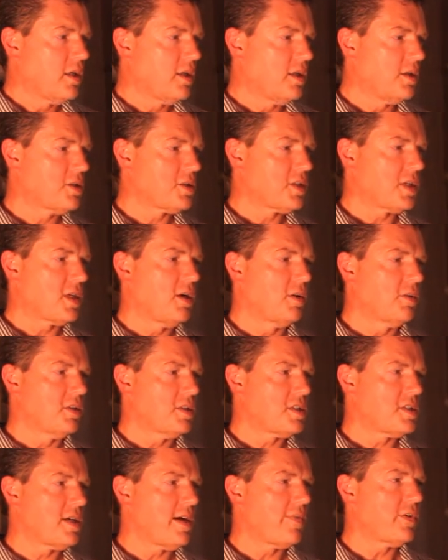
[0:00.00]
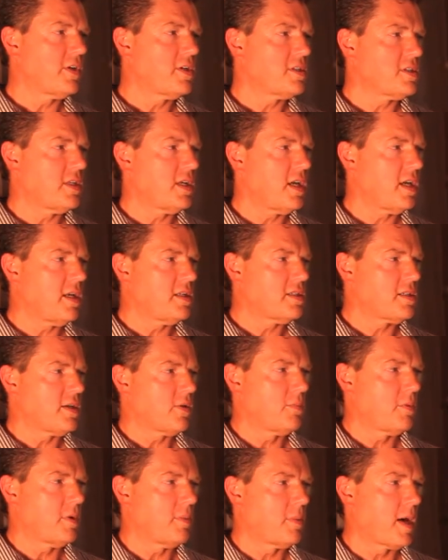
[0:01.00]
Years ago, in the 70s and the 80s, they
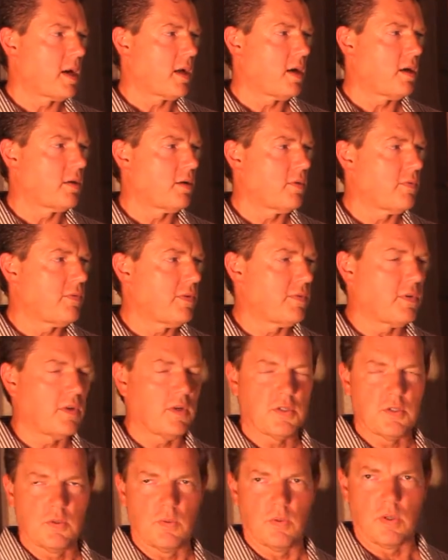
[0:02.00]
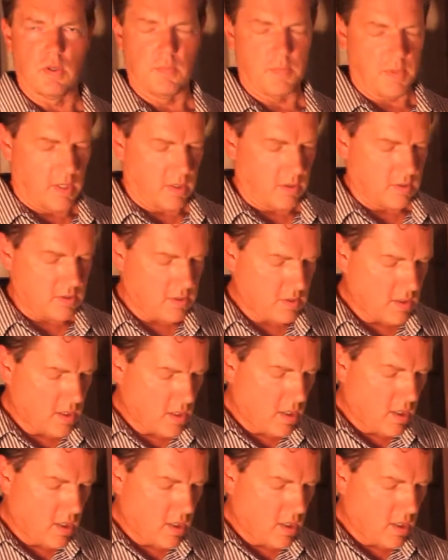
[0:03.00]
would be about 150 to 200 pounds.